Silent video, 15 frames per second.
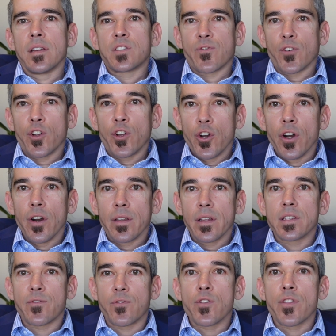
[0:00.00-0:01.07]
for good.
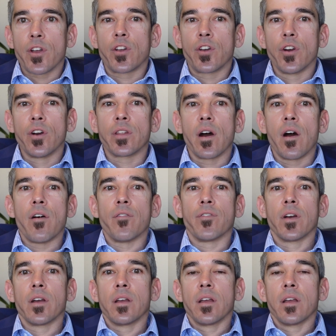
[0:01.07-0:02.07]
It's for the good of